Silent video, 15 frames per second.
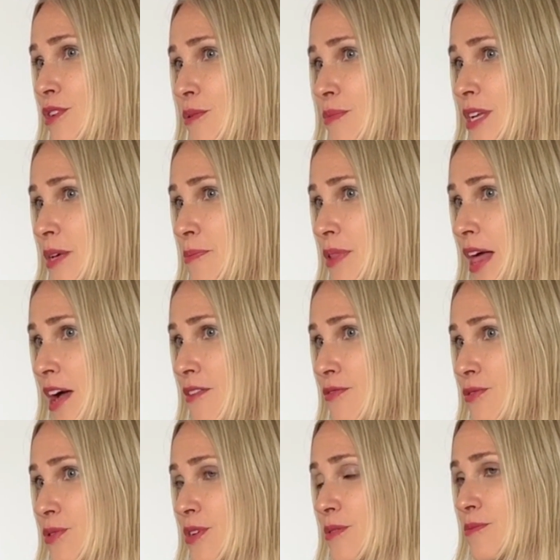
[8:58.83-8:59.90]
many
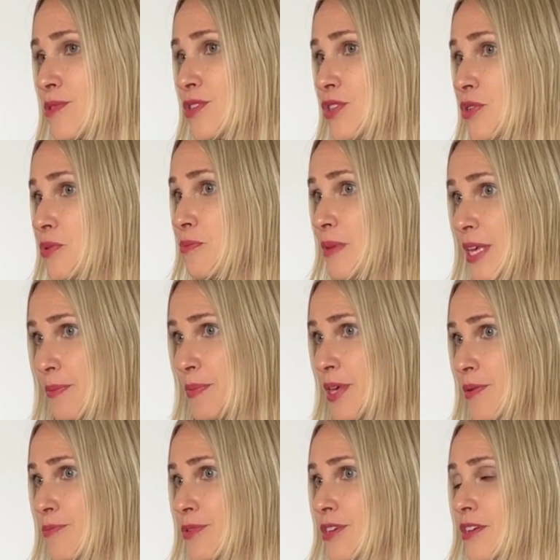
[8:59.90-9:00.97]
platforms to meet
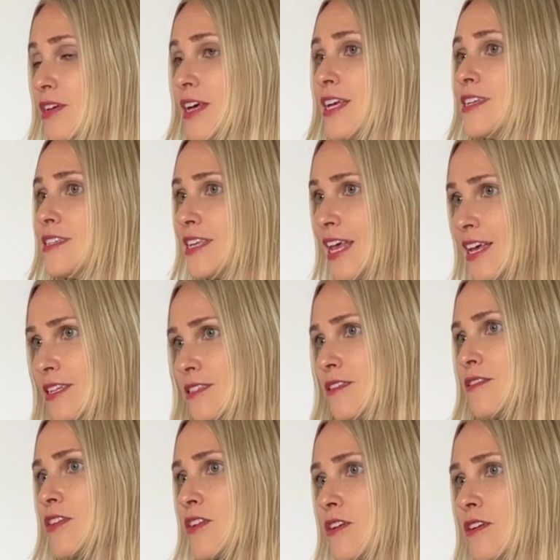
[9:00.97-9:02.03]
people. It takes a
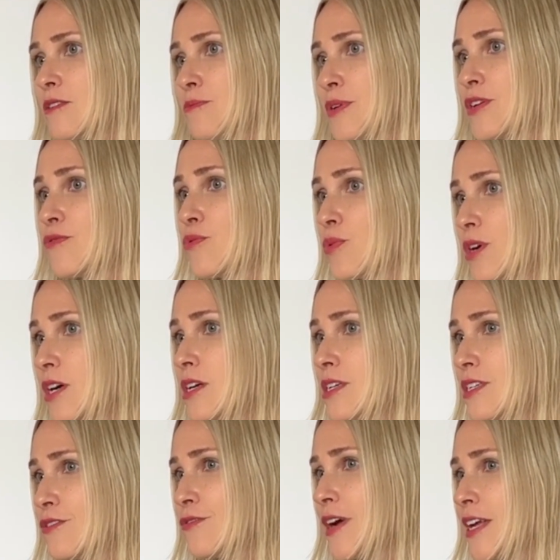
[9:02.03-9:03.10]
little bit of work
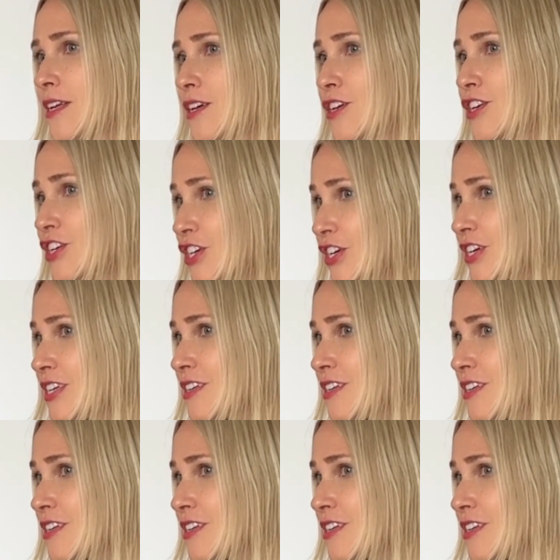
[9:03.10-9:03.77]
to find a good